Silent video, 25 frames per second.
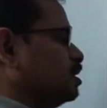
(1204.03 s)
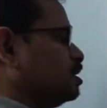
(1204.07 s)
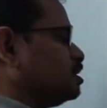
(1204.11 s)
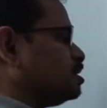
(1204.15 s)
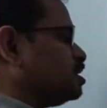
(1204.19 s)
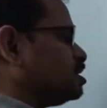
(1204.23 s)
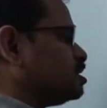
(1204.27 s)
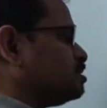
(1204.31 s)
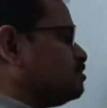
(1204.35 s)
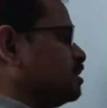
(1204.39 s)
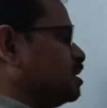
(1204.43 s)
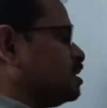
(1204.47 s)

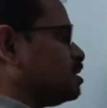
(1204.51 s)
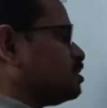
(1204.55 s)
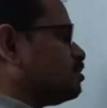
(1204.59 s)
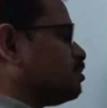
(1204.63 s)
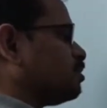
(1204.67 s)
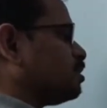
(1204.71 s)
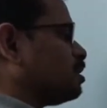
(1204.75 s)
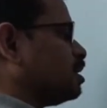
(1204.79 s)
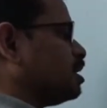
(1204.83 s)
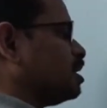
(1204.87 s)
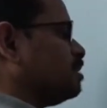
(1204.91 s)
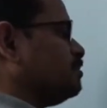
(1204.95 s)
distance by
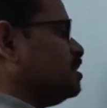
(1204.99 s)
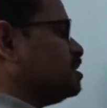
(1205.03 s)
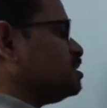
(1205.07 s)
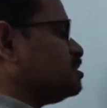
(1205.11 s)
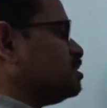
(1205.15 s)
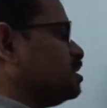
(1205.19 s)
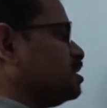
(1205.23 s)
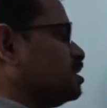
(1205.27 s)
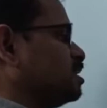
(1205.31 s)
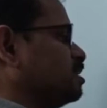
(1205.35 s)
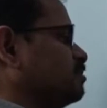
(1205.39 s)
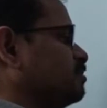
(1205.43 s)
total time is
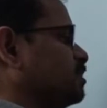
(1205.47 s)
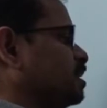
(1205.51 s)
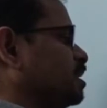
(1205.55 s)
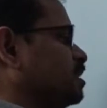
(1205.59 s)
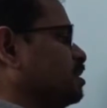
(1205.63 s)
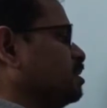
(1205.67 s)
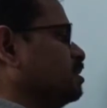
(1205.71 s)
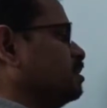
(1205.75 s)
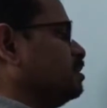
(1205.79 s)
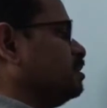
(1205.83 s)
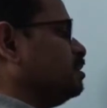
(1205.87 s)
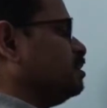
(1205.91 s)
nothing but
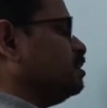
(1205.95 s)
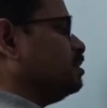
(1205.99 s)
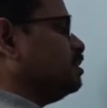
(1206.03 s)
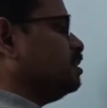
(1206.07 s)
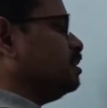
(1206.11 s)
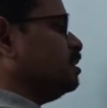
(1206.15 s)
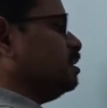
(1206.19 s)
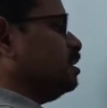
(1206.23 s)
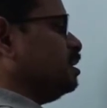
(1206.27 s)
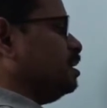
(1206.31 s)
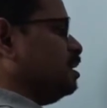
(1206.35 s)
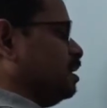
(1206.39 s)

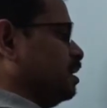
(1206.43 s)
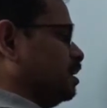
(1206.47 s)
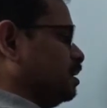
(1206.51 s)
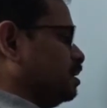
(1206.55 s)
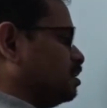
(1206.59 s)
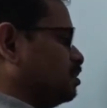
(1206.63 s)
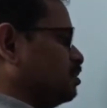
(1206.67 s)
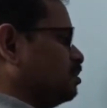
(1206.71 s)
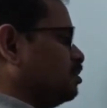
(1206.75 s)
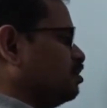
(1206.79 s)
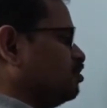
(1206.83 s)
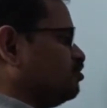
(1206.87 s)

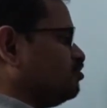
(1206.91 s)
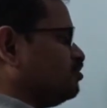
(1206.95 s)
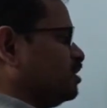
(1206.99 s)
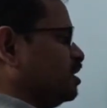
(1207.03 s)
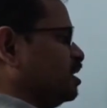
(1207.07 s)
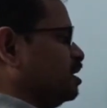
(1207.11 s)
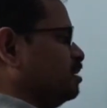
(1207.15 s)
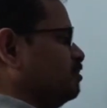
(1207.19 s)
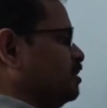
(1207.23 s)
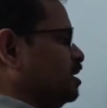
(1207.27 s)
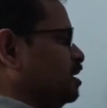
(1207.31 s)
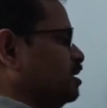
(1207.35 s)
length of
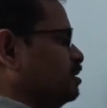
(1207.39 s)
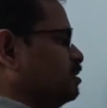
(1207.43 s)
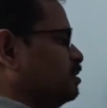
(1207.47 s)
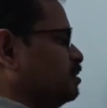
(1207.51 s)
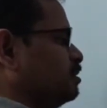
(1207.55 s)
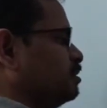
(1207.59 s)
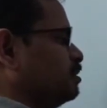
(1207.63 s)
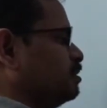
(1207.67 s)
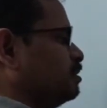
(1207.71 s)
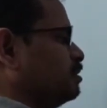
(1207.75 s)
AB.